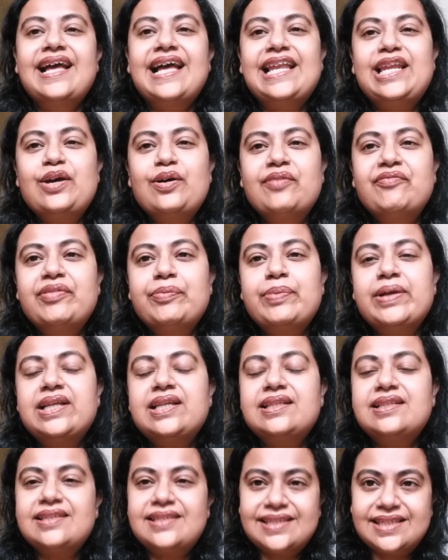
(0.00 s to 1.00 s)
Hello
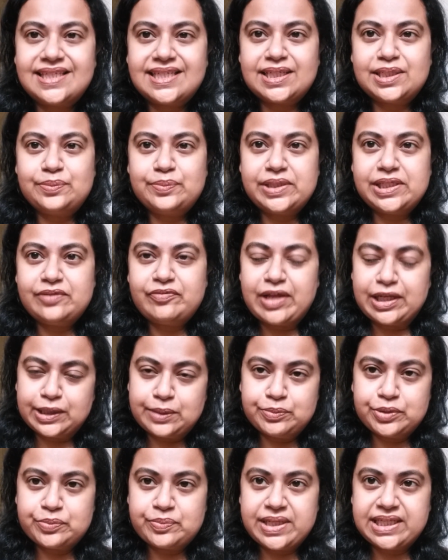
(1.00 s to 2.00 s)
everybody, this is Jhilmil.
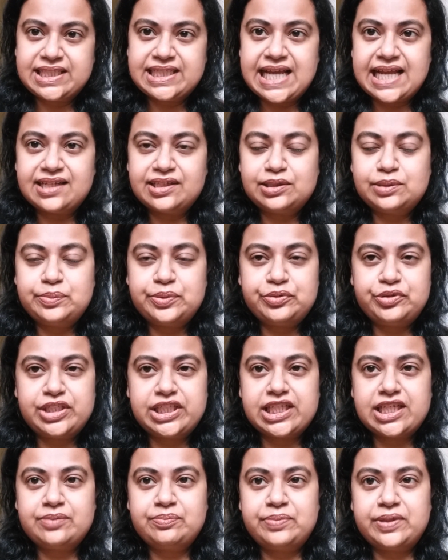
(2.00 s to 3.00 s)
Welcome to my channel
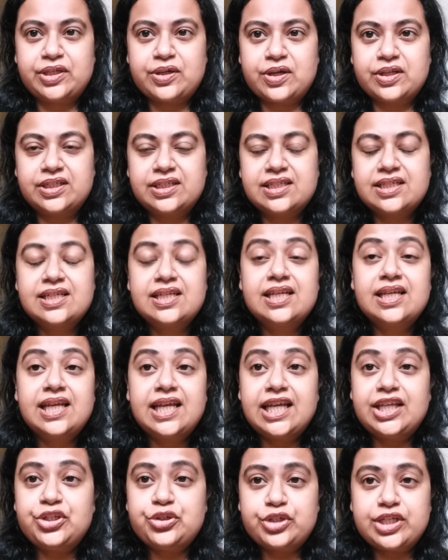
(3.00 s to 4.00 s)
Beauty and Beyond.
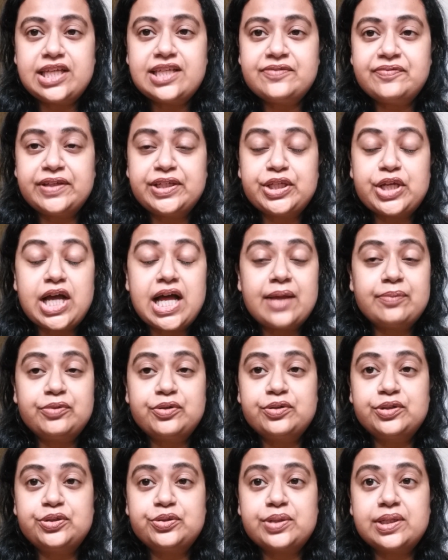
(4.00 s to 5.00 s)
In today's video, I'm
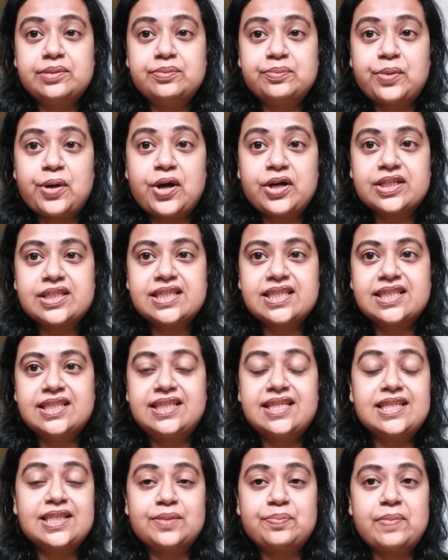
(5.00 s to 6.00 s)
going to unbox
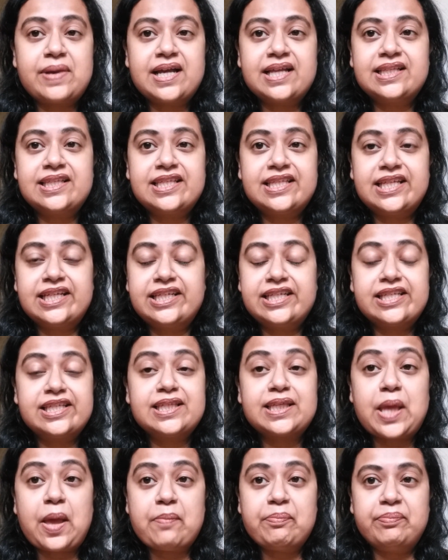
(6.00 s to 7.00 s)
this month, that is
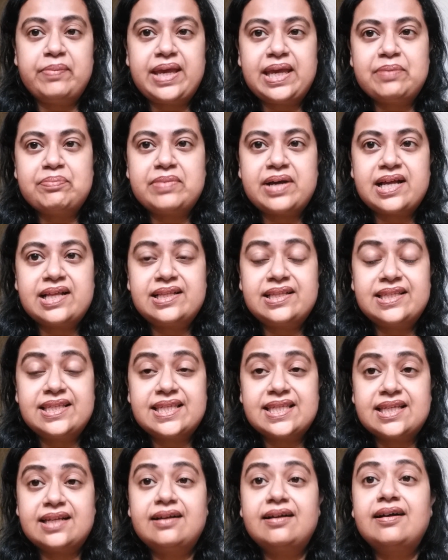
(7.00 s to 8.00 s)
May
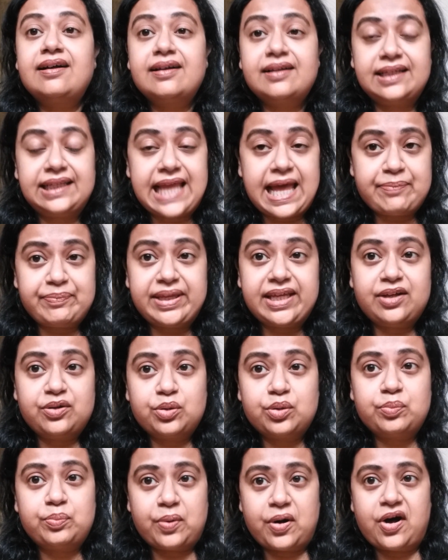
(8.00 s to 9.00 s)
month's
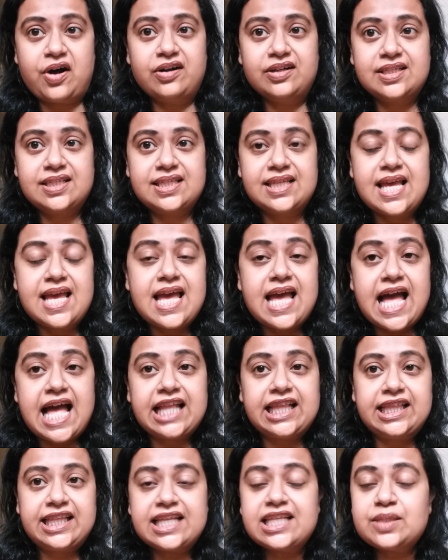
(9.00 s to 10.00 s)
Glamego box,
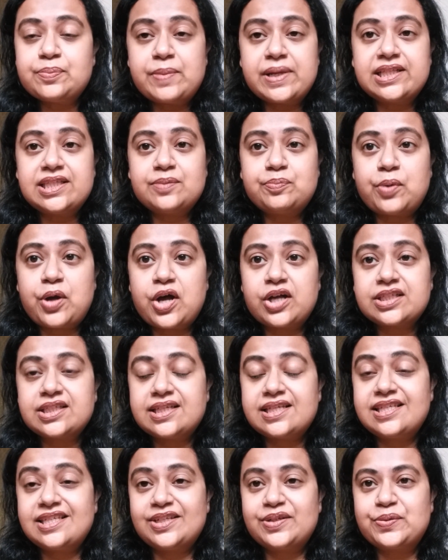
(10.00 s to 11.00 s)
and this month's box
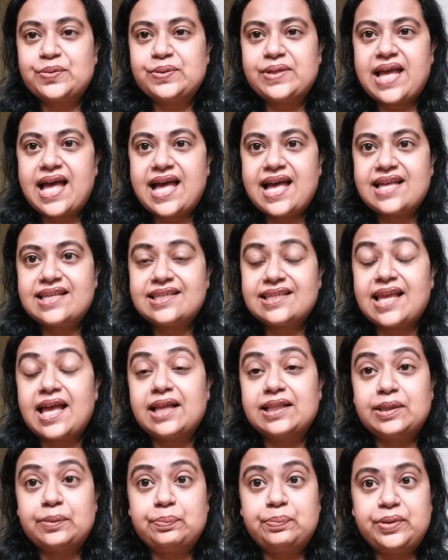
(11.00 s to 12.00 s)
is known as
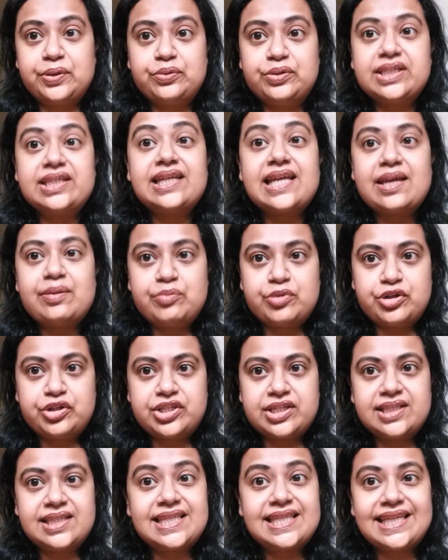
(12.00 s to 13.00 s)
the Beauty
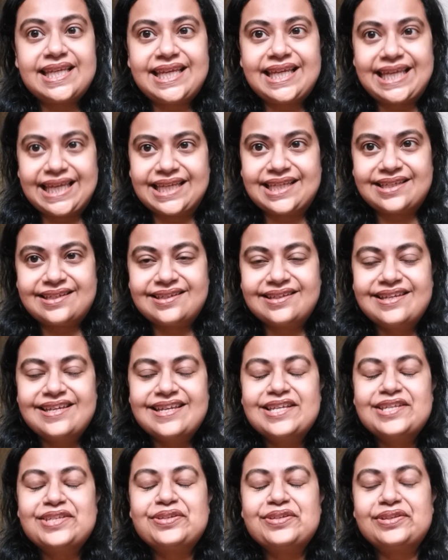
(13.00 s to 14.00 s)
Emergency Kit.
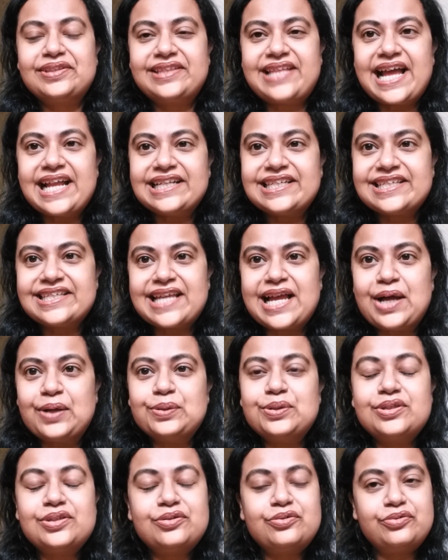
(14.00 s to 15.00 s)
So that
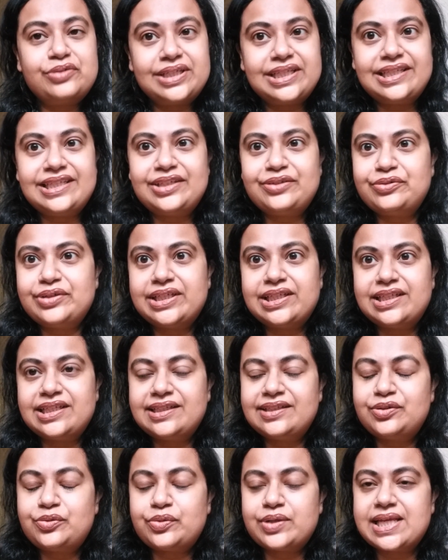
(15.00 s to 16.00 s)
sounds really
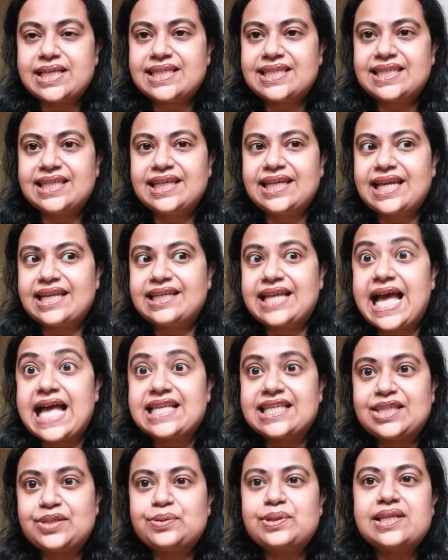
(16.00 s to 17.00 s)
interesting, and
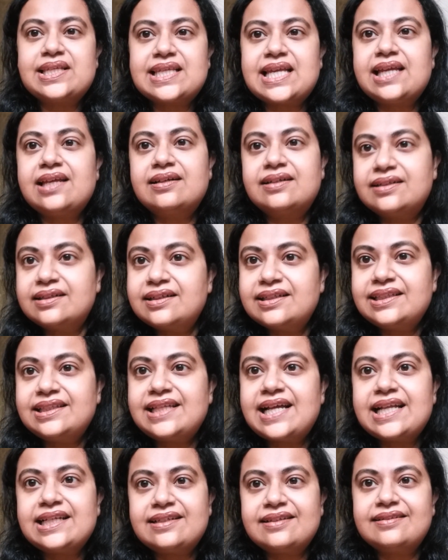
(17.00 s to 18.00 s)
as soon as I heard
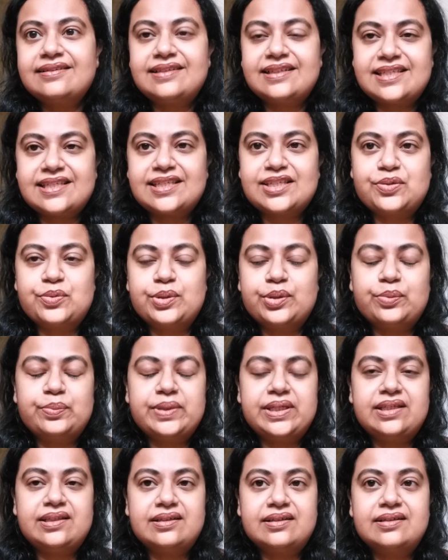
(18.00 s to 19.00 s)
that this is going to
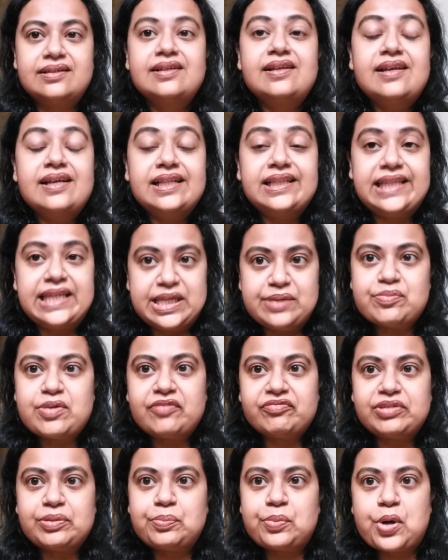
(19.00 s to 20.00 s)
be the theme
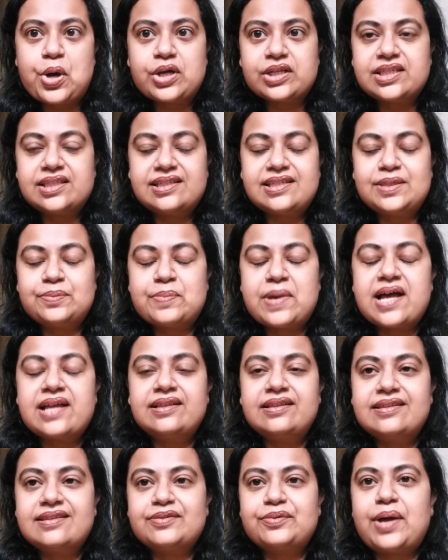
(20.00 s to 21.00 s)
of the box this
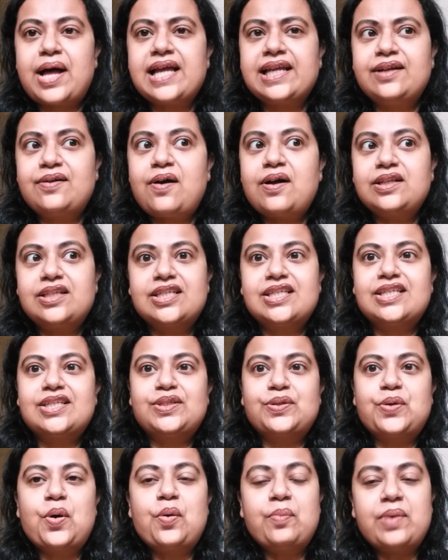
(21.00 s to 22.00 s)
month, so I got
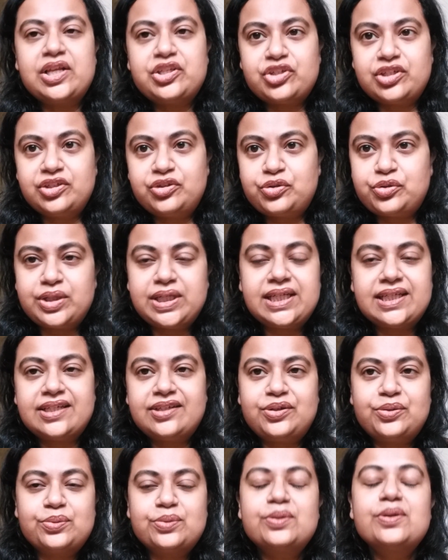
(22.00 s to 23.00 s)
so much intrigued
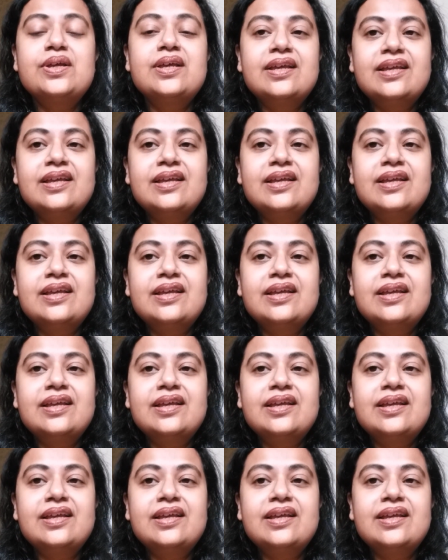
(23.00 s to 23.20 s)
to